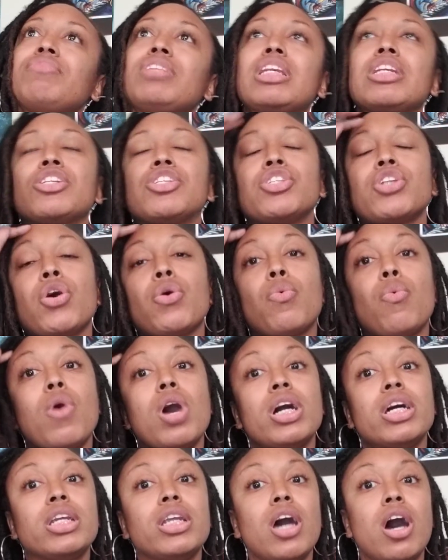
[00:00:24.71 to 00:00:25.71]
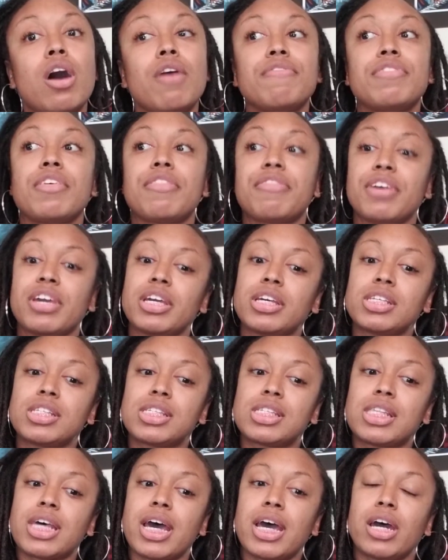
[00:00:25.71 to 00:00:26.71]
So one of the things
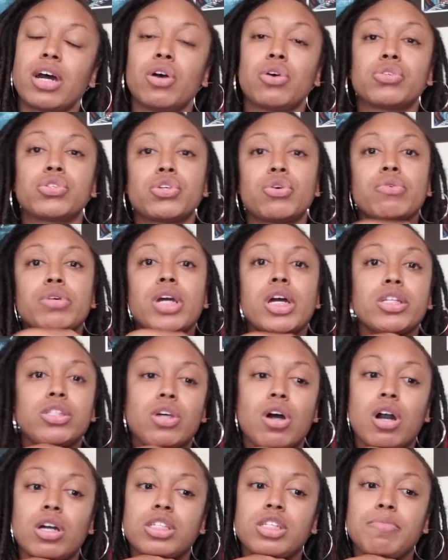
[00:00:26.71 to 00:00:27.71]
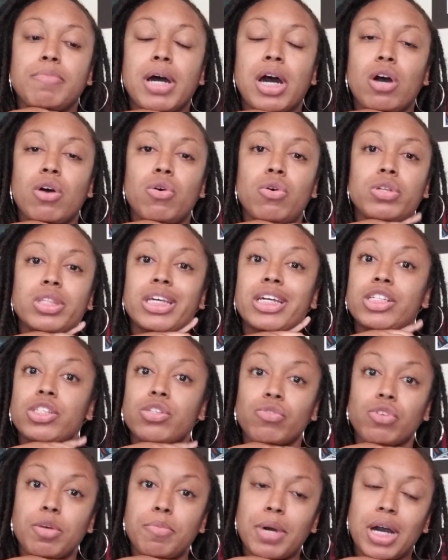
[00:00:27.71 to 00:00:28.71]
that Oso and I talked about on the It's a
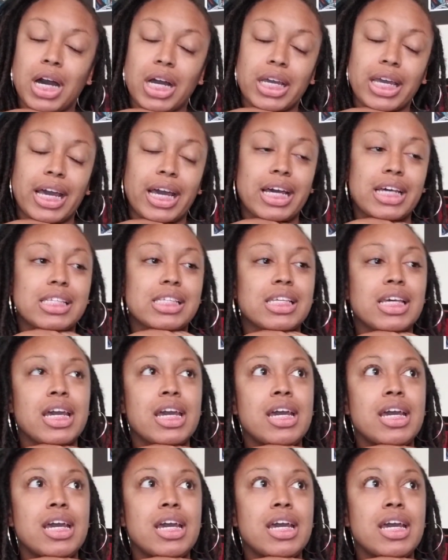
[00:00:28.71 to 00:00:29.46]
Real podcast,